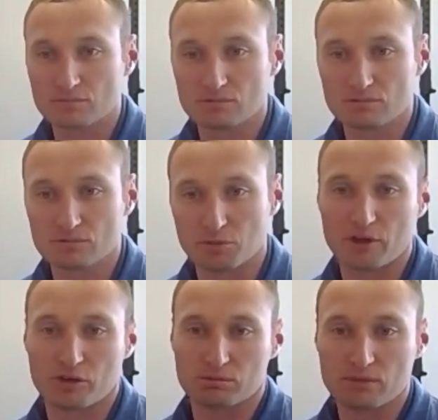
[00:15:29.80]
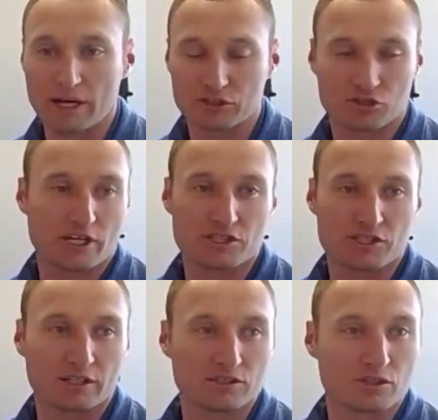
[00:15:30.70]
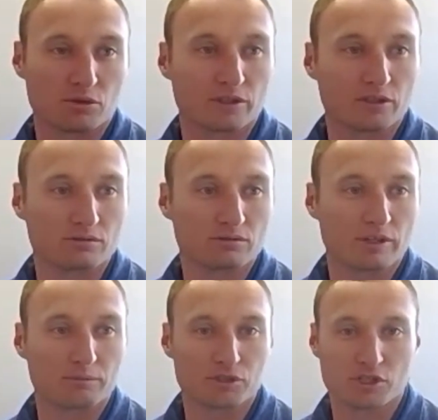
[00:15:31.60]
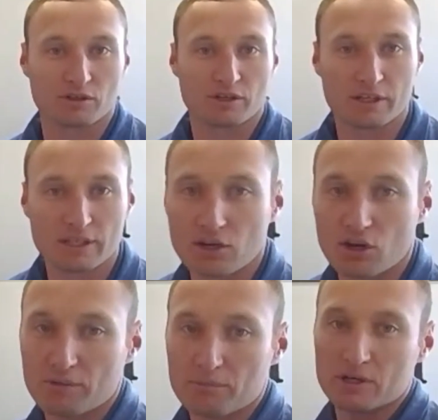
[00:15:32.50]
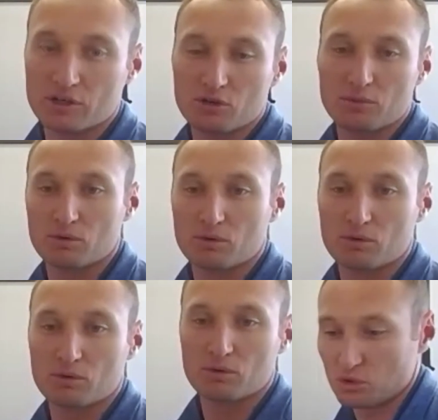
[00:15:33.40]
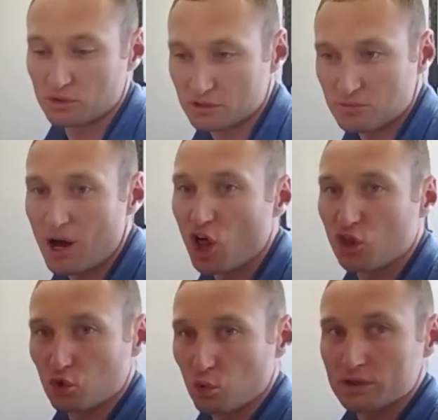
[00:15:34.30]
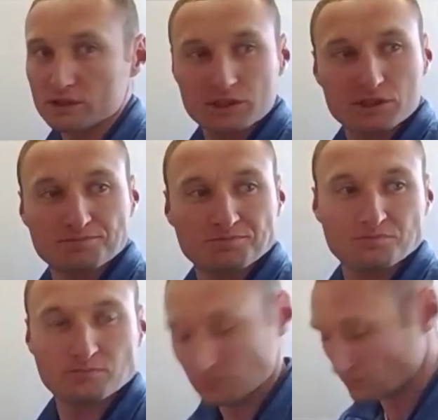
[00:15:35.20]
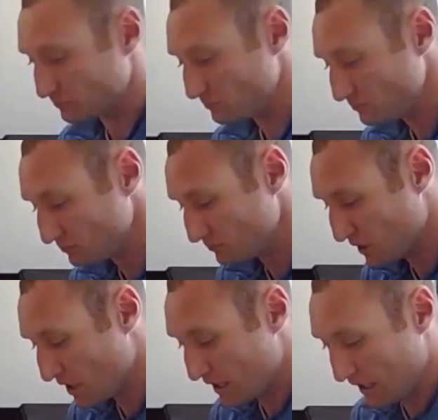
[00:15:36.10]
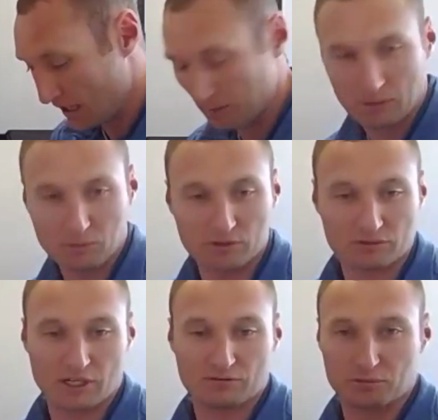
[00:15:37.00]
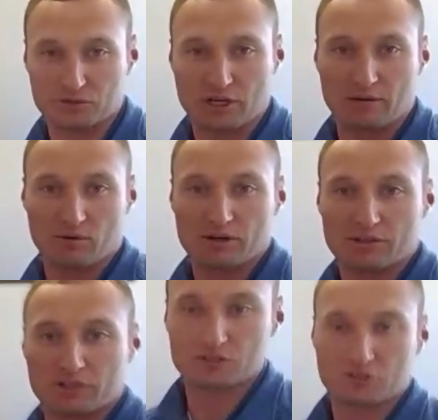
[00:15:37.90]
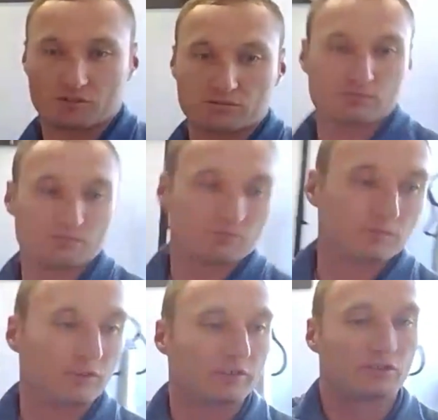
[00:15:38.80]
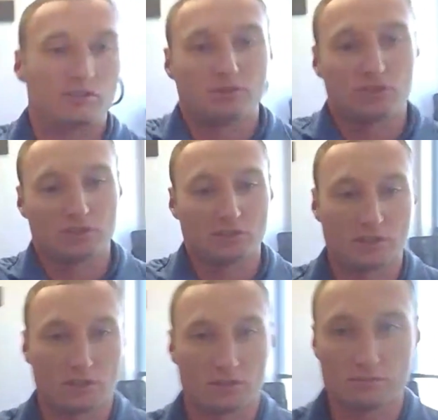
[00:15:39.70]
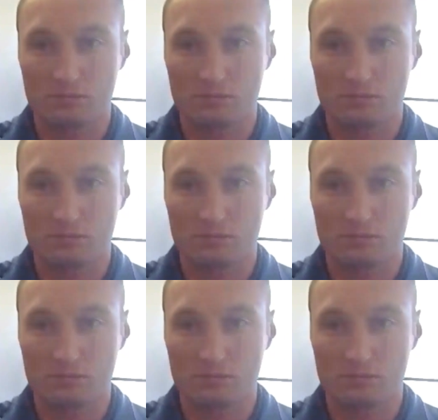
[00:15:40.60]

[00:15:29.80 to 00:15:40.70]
Some other exercise things that Michelle kind of hit on a minute ago, but we're going to go into some other ones. I'm going to kind of flip the camera in here, so if you guys give me just a second.